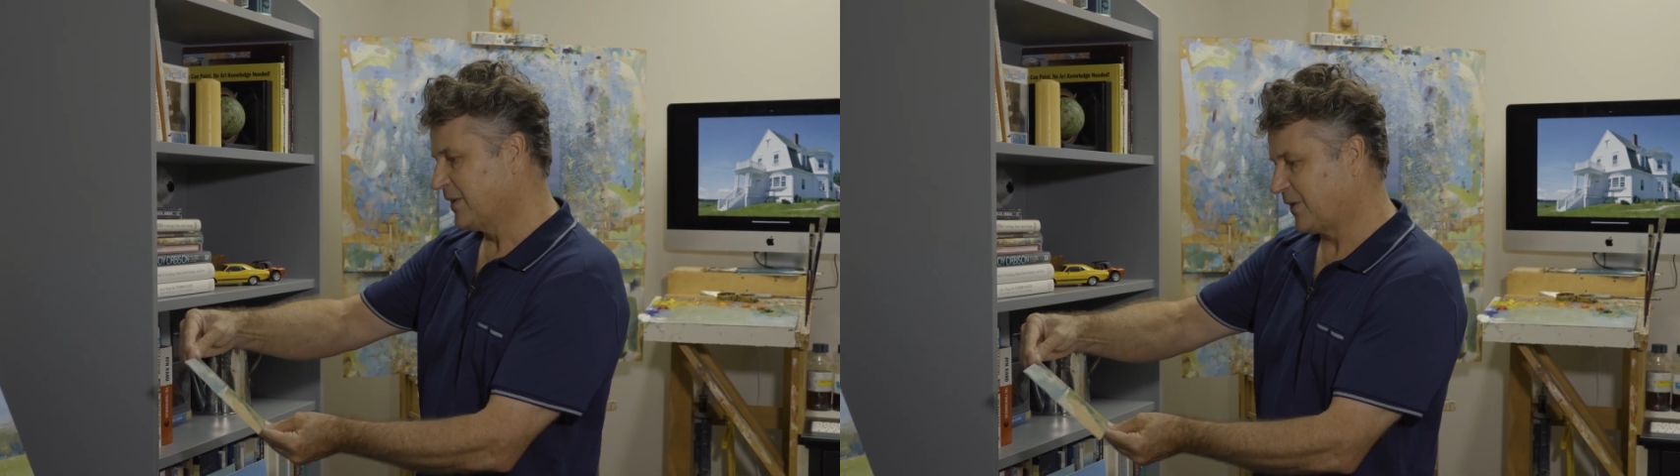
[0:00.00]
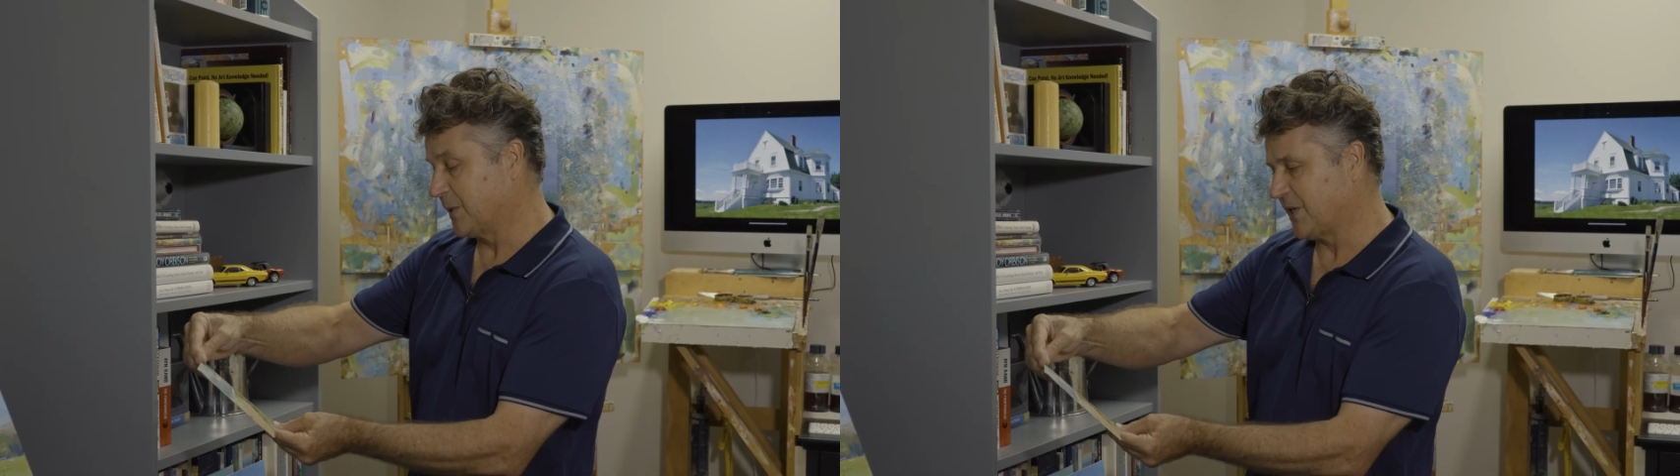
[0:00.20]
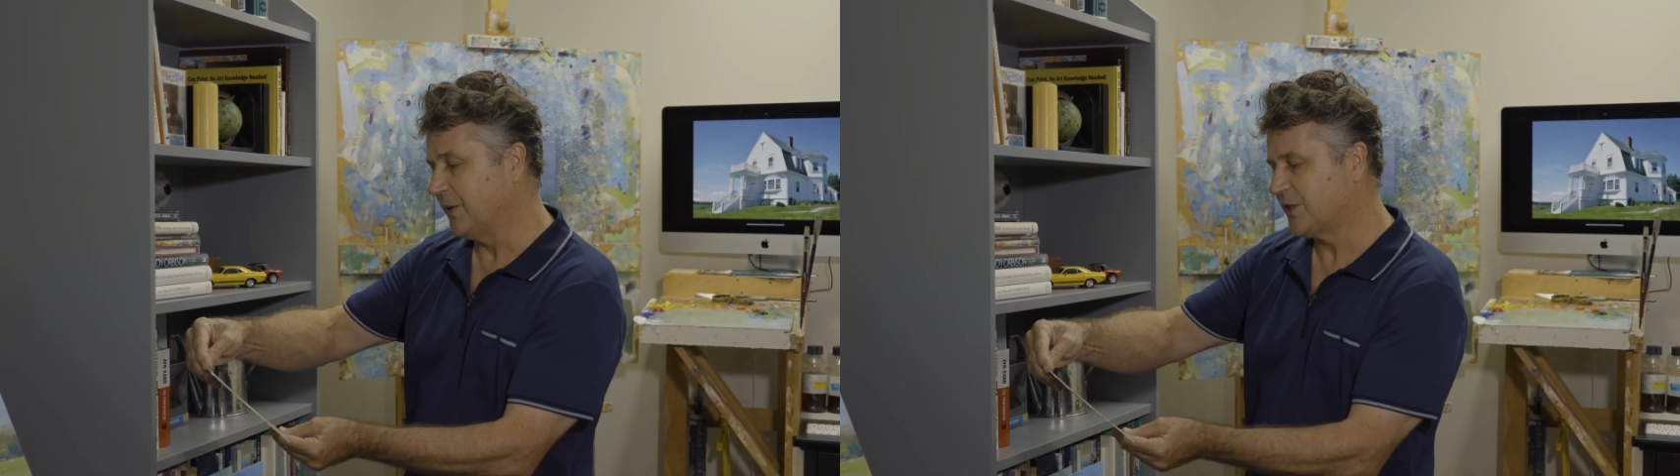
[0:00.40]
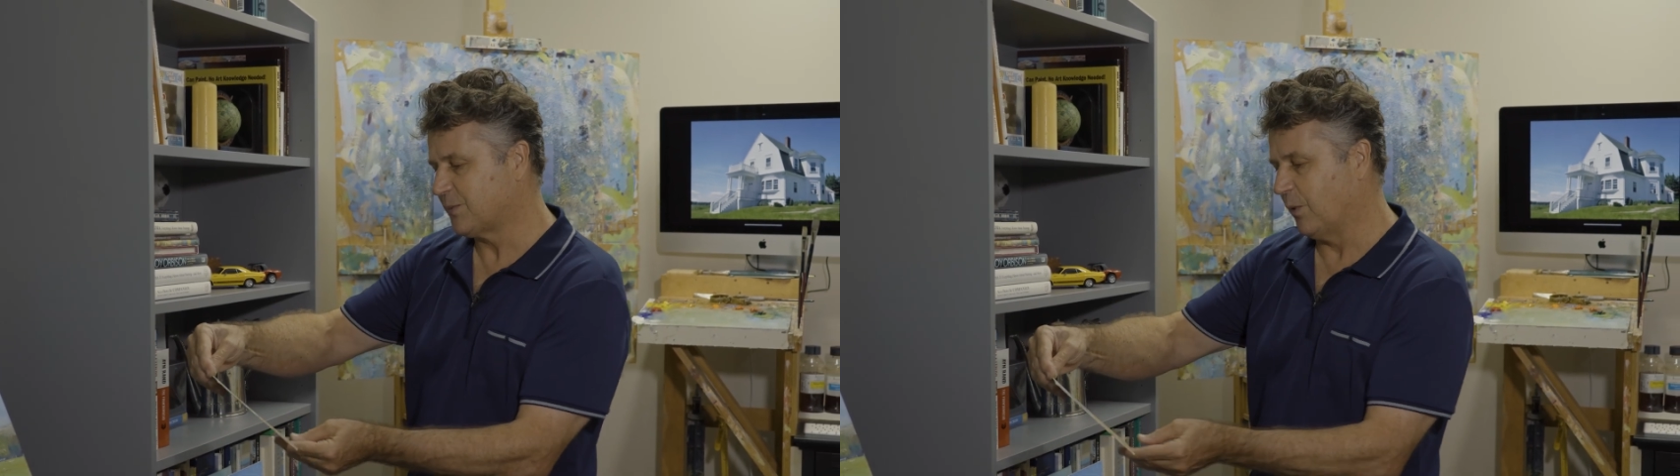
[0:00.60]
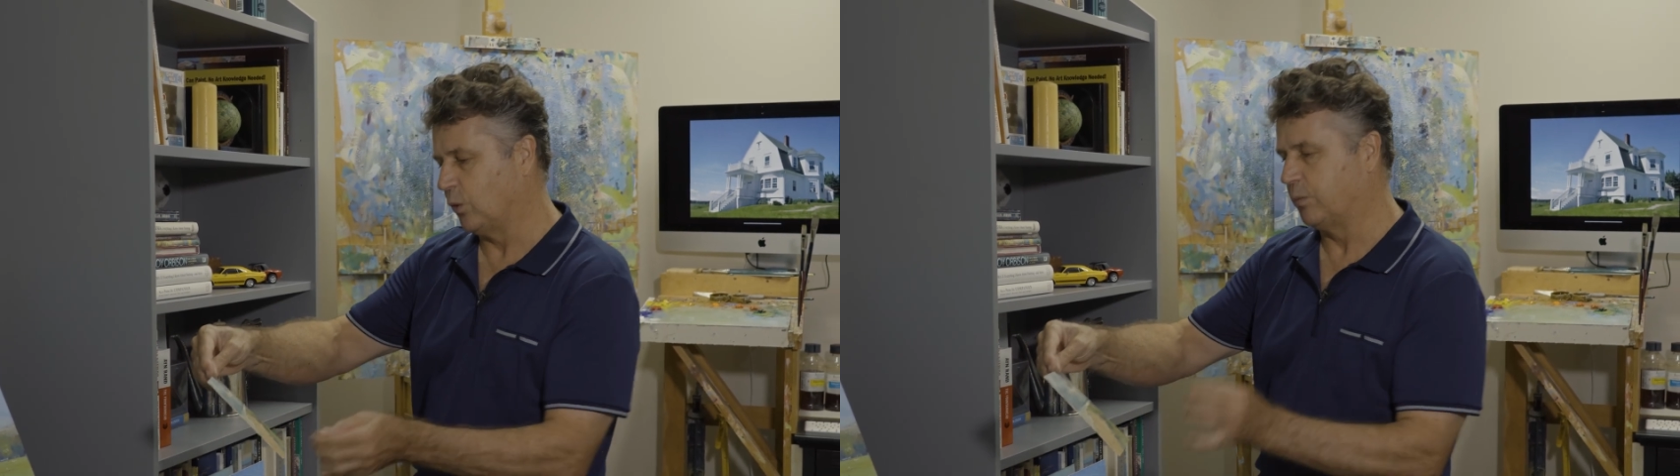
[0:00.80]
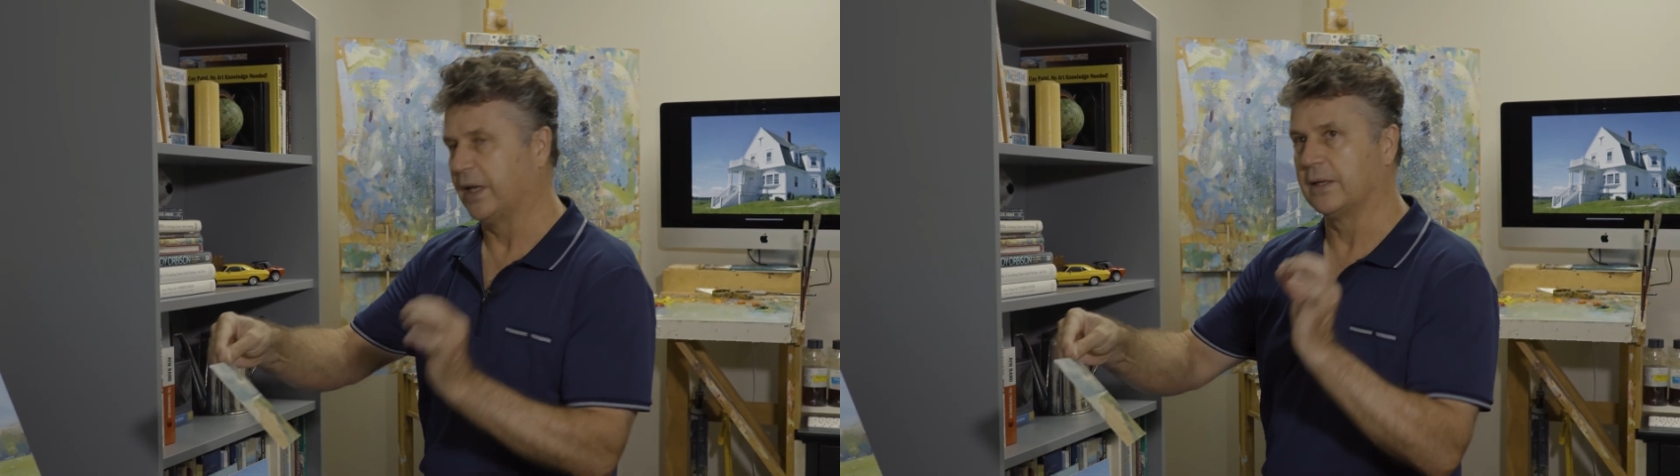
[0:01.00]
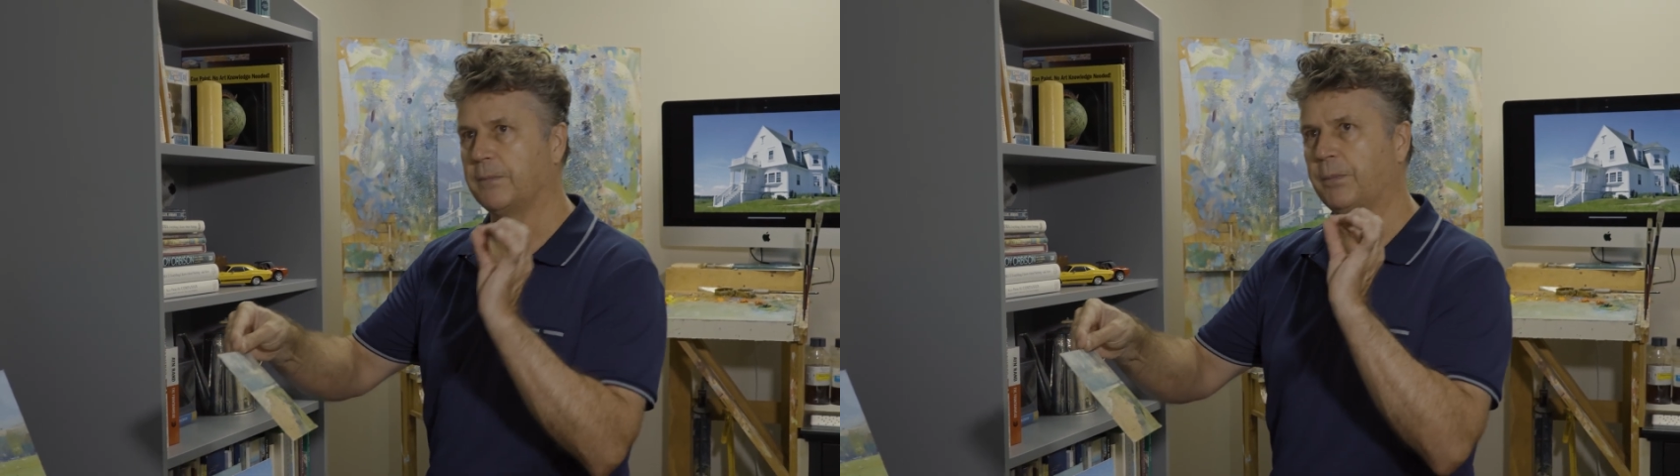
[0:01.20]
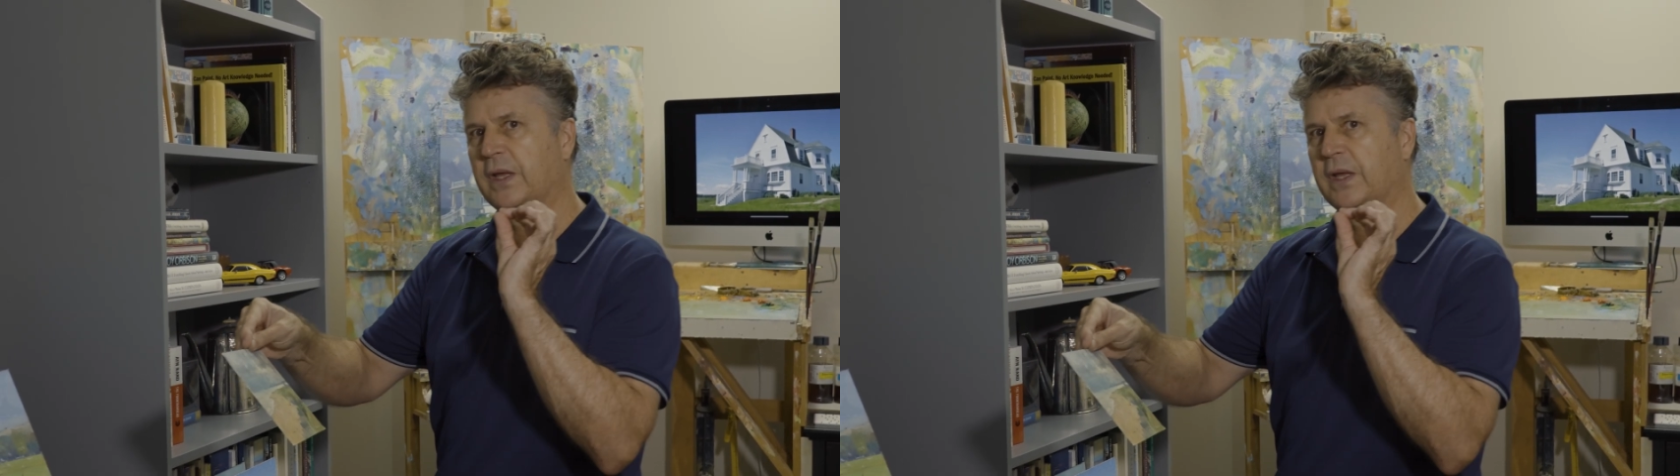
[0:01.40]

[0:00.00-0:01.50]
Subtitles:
So it's only small, but